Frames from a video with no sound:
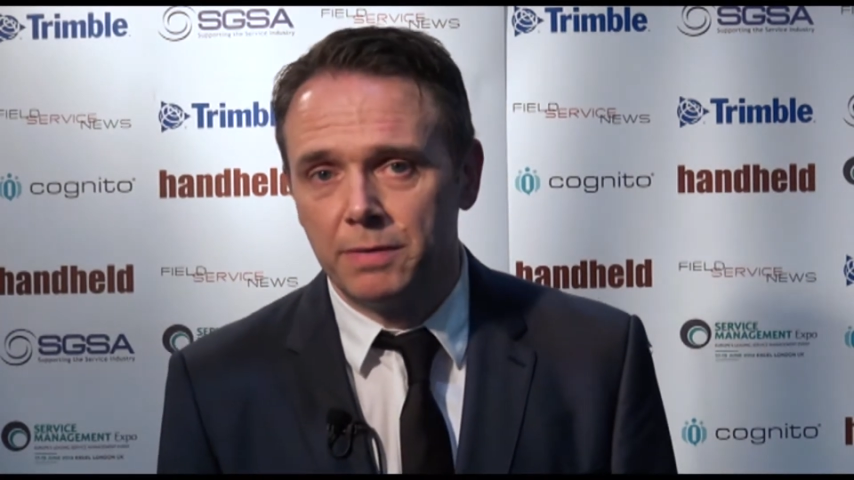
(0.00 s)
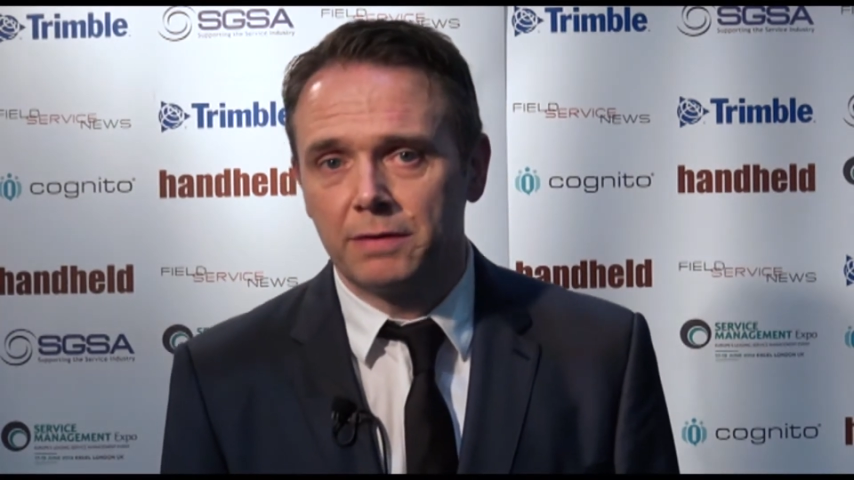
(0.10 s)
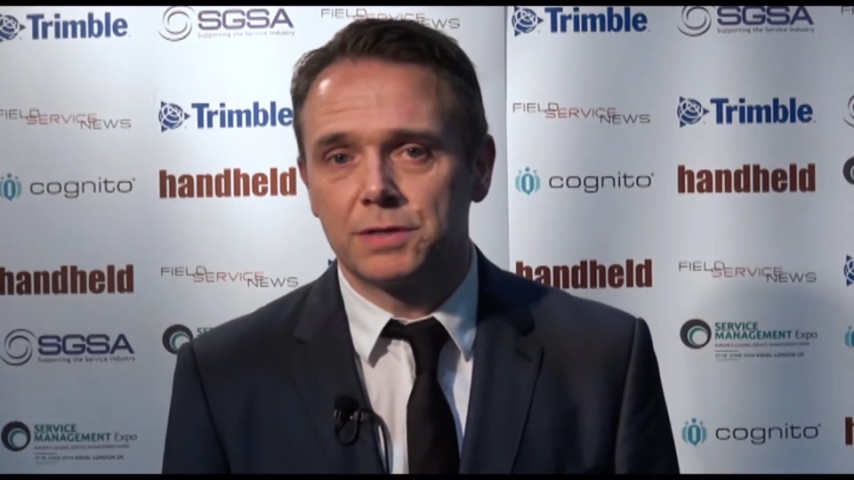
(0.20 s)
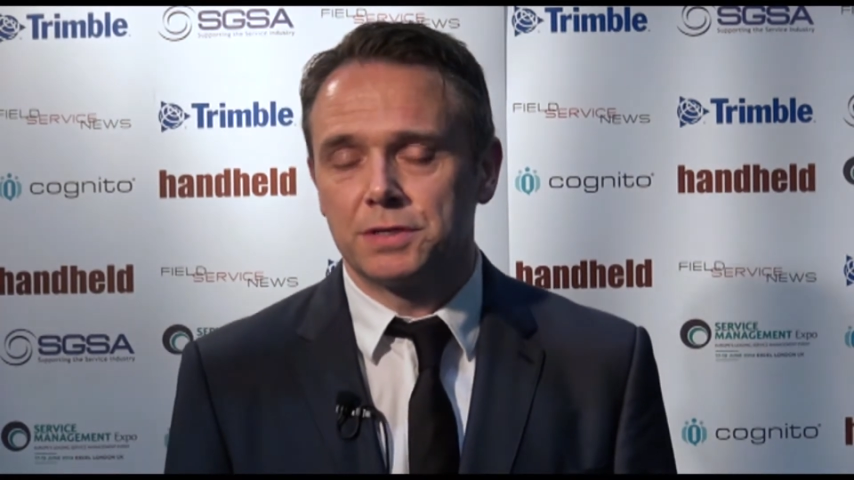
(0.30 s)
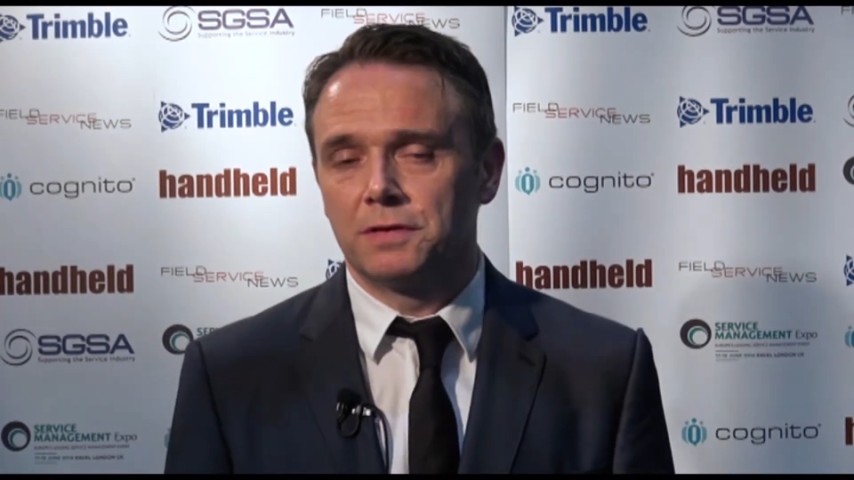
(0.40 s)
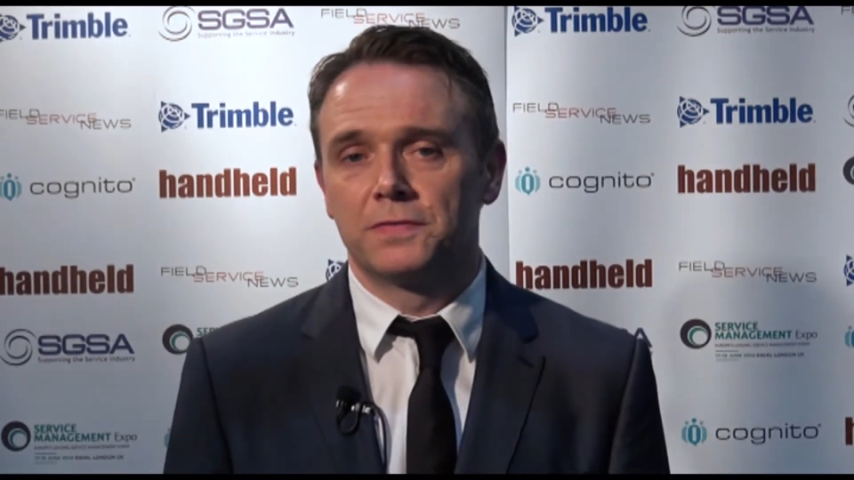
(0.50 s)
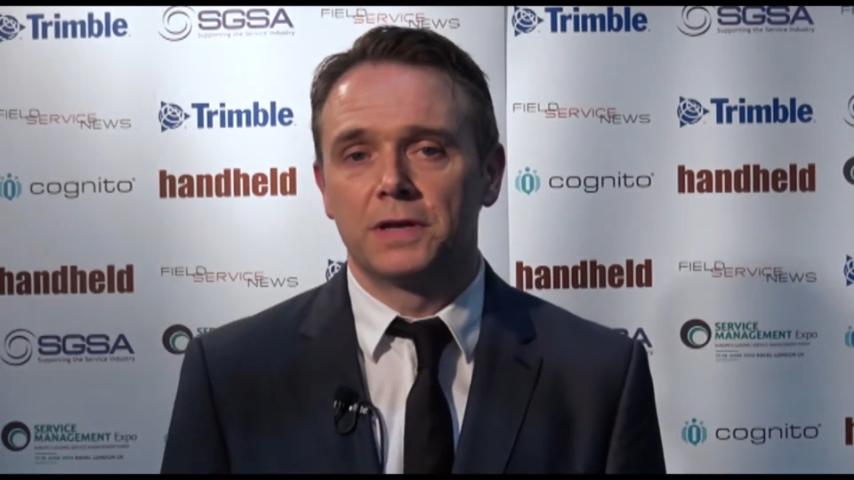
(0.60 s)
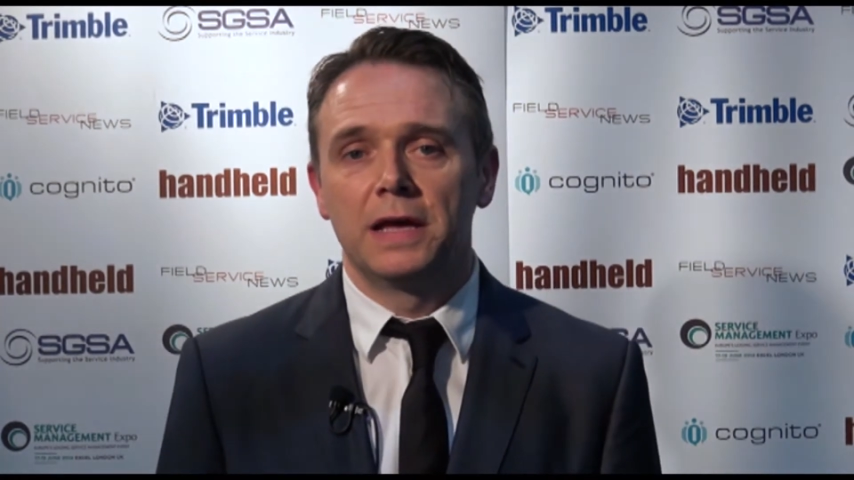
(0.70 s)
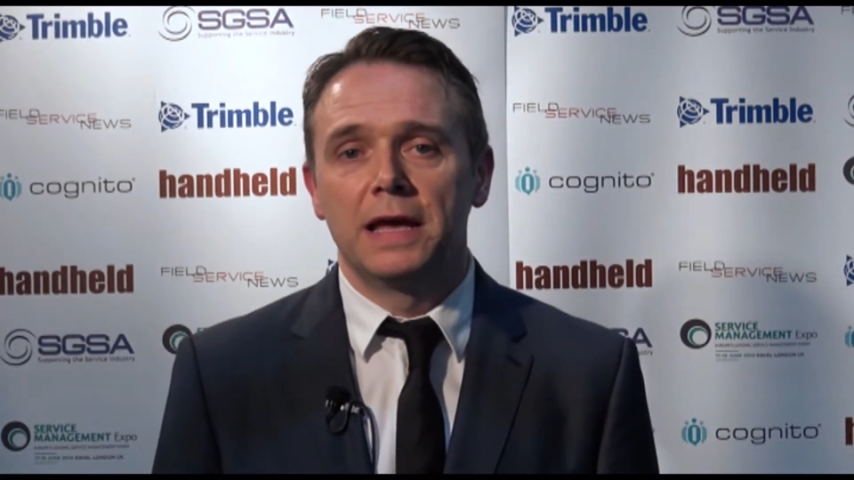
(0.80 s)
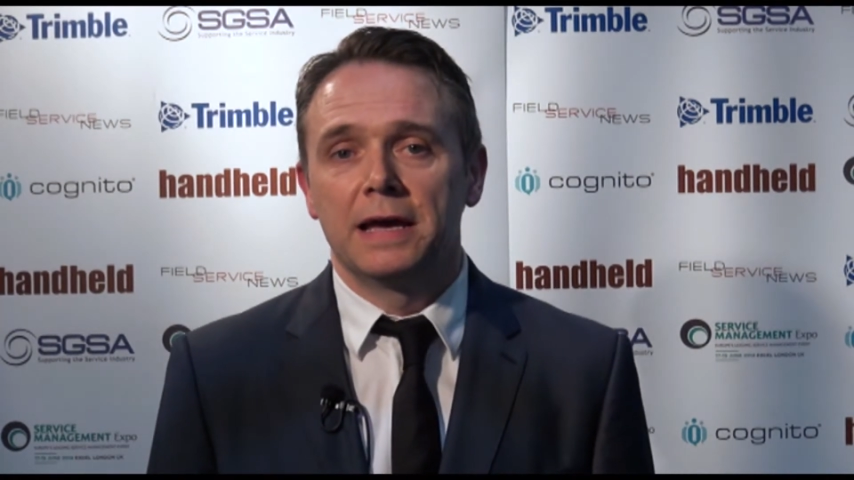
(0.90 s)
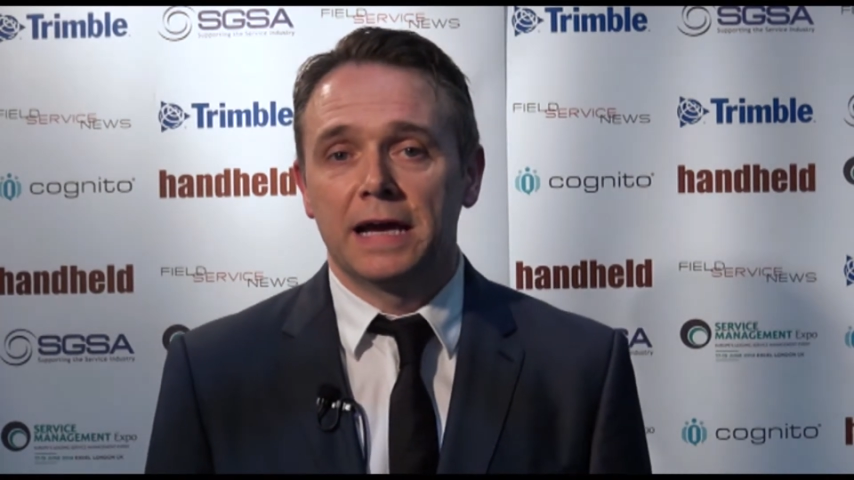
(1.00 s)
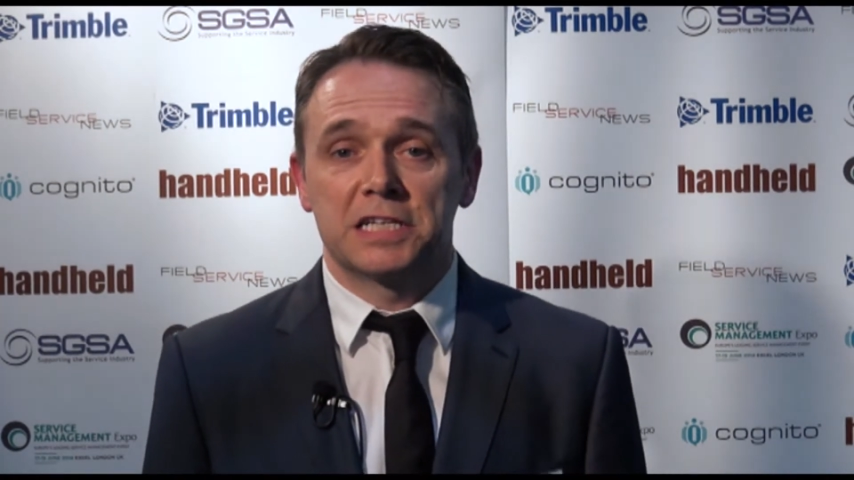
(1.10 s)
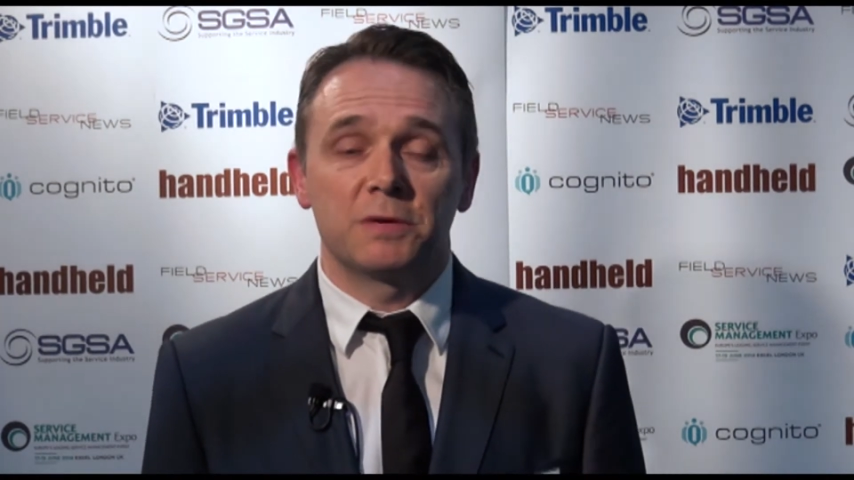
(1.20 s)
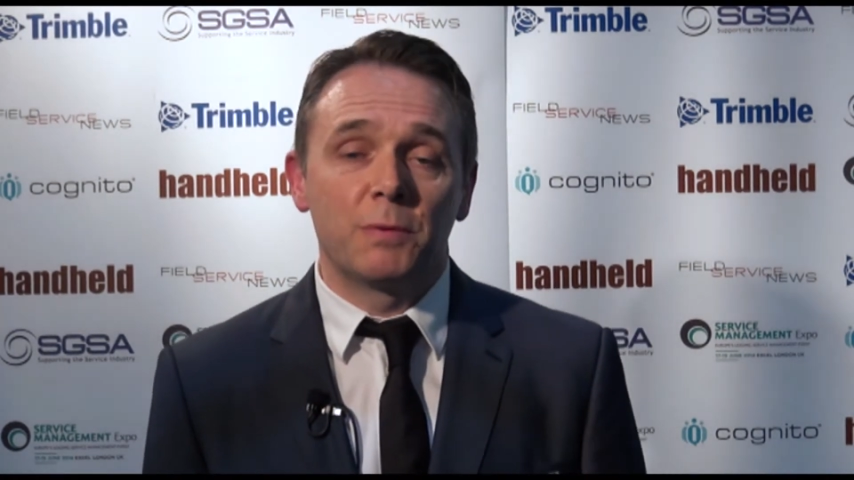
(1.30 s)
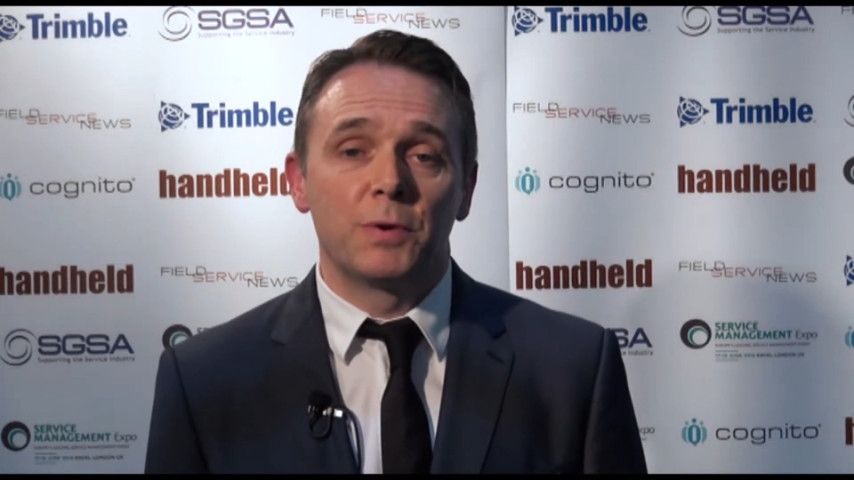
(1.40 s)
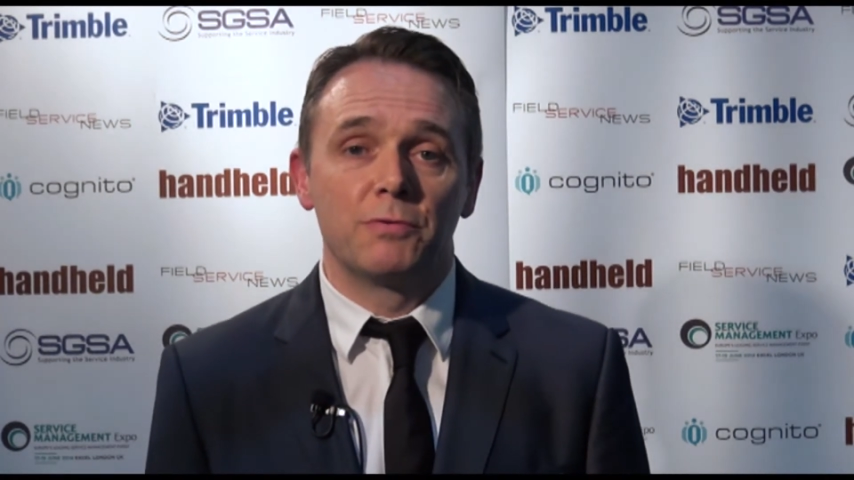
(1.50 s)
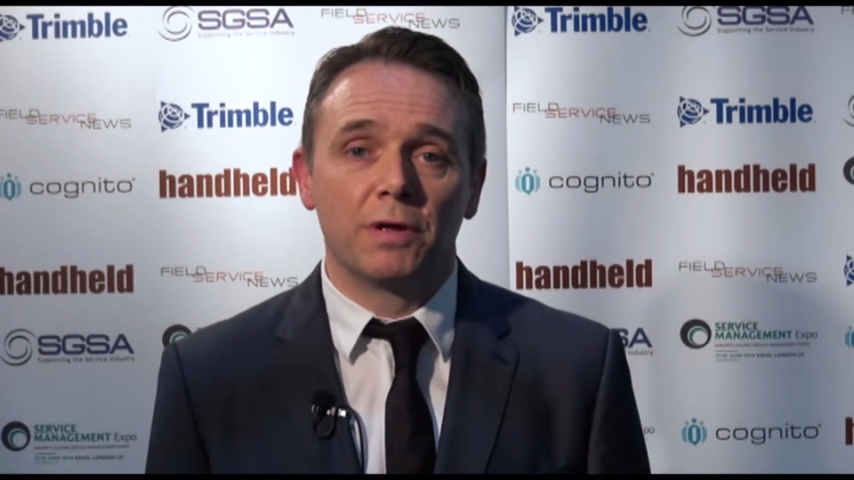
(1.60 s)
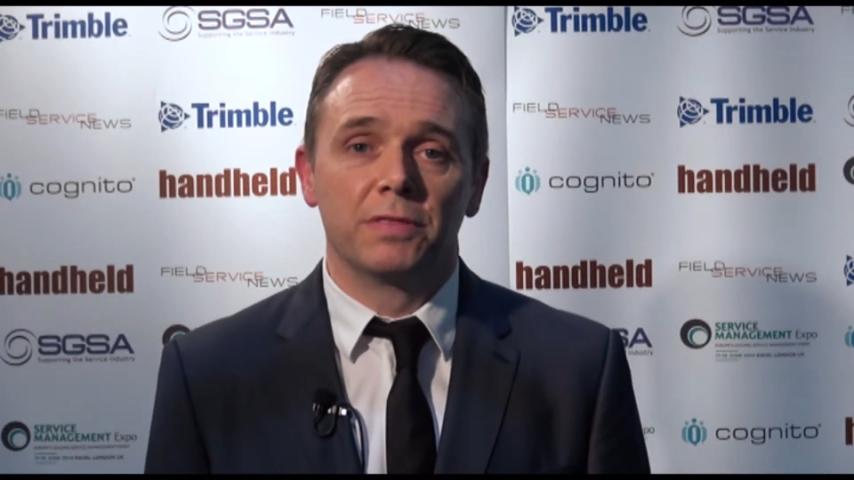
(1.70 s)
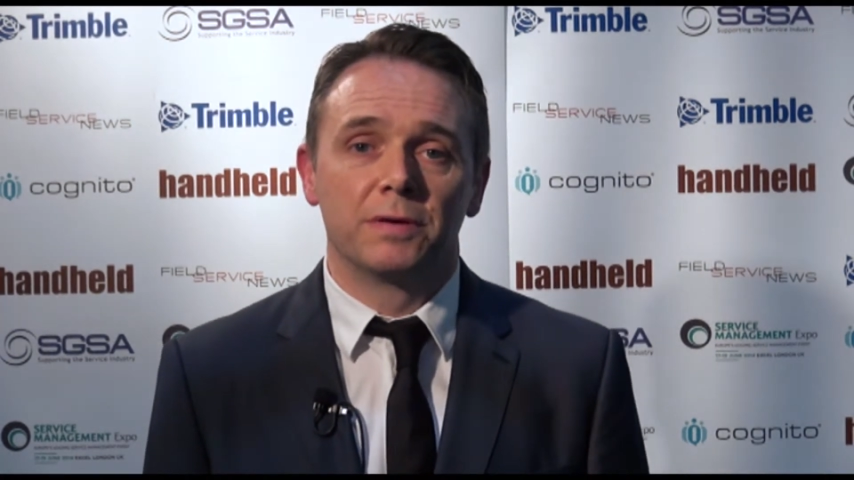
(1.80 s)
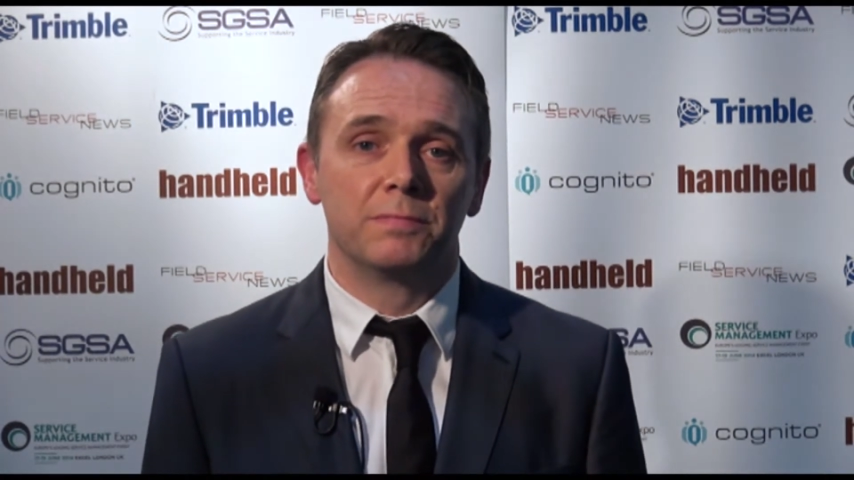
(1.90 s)
Microsoft, actually when we
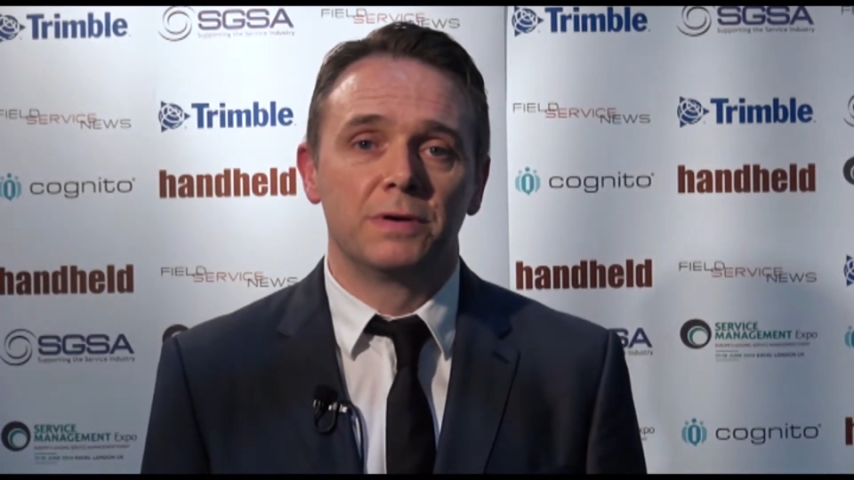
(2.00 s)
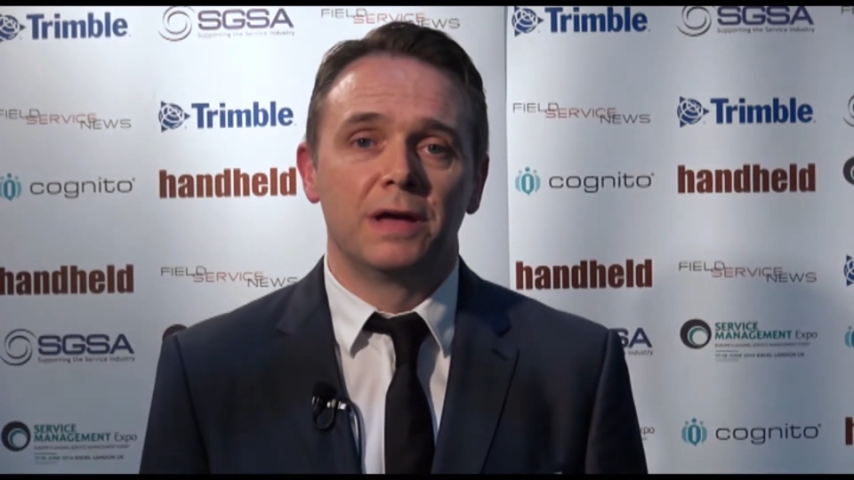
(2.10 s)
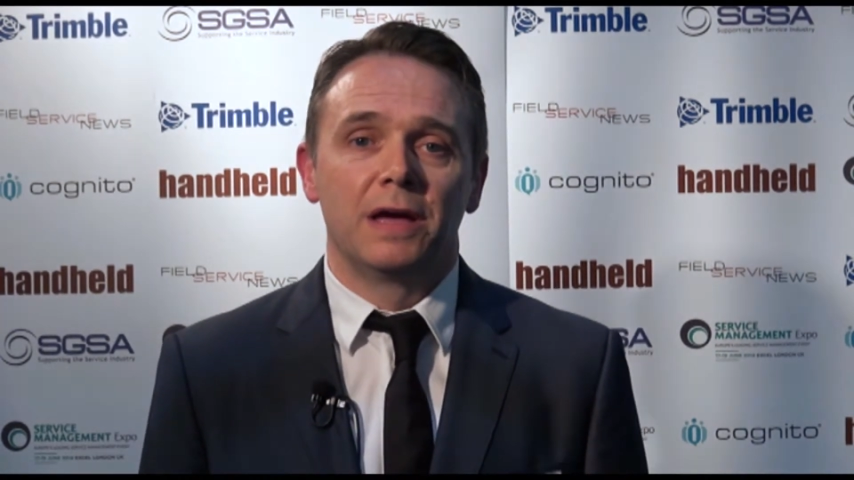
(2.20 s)
run them